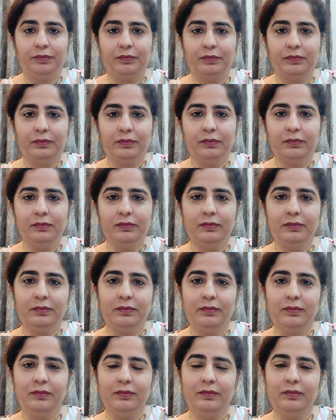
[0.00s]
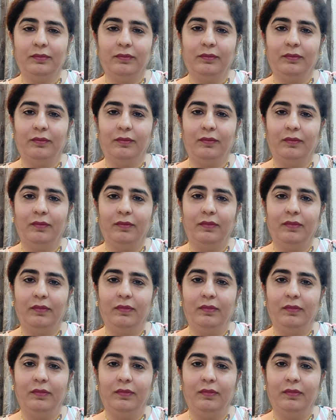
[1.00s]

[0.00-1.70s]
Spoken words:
[no speech]